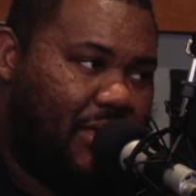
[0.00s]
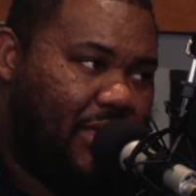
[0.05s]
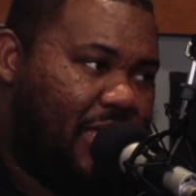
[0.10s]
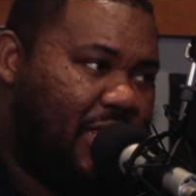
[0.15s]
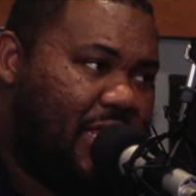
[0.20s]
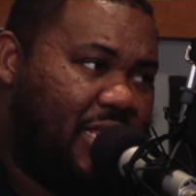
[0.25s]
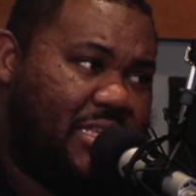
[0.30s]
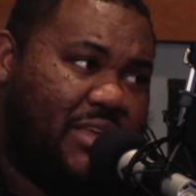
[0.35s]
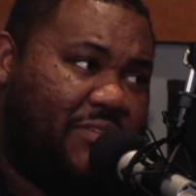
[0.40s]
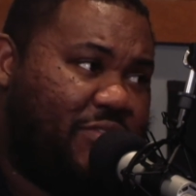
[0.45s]

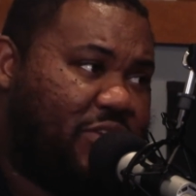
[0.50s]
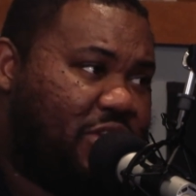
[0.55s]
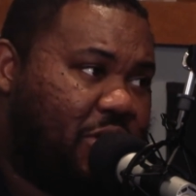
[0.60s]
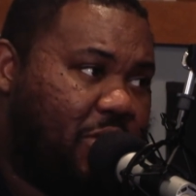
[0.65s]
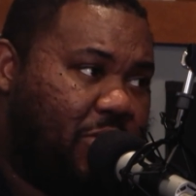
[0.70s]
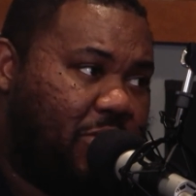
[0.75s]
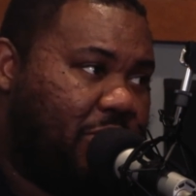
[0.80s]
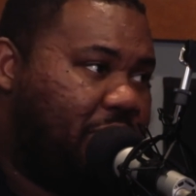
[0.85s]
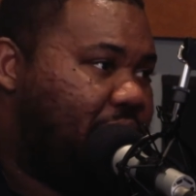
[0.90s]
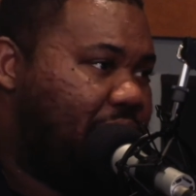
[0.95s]
any TV
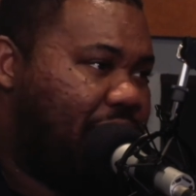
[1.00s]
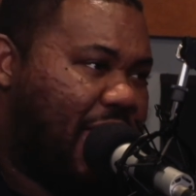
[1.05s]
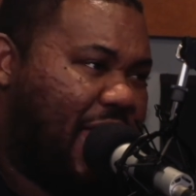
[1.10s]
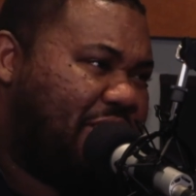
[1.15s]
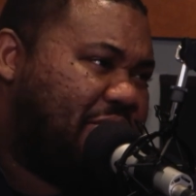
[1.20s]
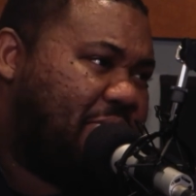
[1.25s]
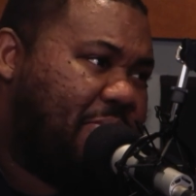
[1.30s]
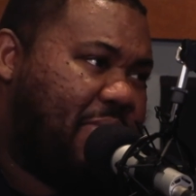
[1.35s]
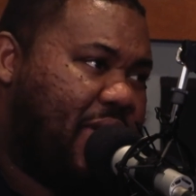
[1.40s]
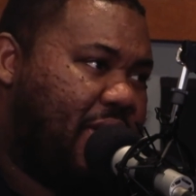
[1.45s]
show
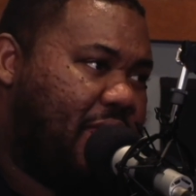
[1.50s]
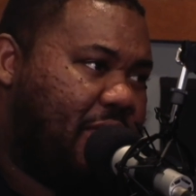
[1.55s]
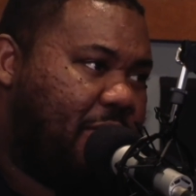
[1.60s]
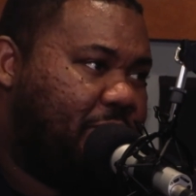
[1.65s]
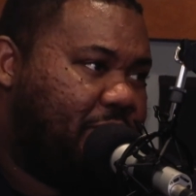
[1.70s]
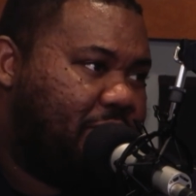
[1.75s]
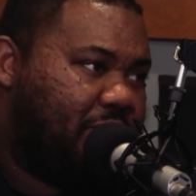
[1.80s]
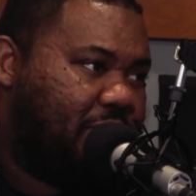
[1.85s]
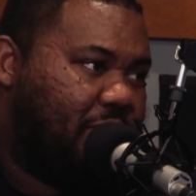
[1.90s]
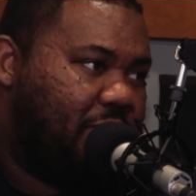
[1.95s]
has a bad
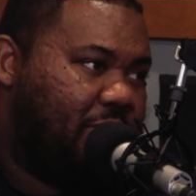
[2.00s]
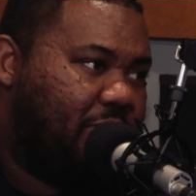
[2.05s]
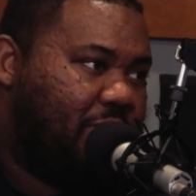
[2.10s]
episode.